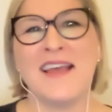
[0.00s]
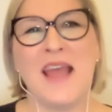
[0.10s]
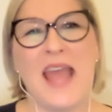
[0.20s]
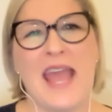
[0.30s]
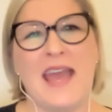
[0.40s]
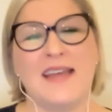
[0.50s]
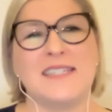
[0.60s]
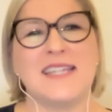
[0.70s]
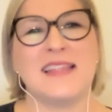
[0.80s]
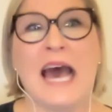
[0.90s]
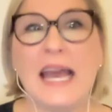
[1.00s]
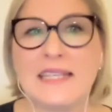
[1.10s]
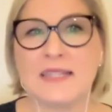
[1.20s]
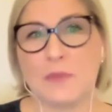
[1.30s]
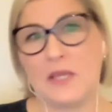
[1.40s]
And that is
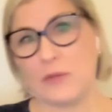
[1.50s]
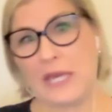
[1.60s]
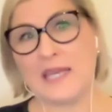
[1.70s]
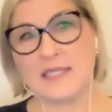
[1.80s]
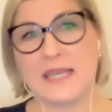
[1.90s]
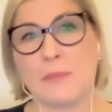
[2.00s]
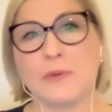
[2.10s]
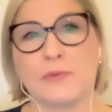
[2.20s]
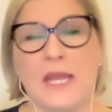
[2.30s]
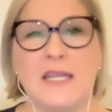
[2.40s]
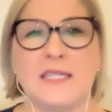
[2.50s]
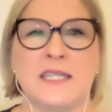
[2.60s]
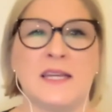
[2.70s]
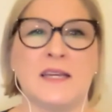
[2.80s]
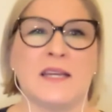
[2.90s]
something you can't separate
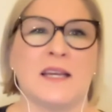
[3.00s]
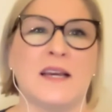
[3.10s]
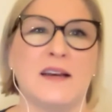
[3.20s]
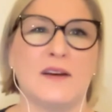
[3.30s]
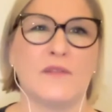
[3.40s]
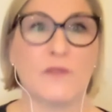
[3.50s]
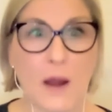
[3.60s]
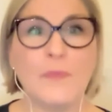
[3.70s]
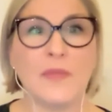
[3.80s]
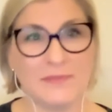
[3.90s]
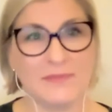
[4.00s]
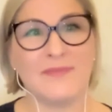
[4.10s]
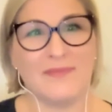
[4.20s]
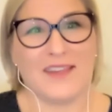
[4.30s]
from the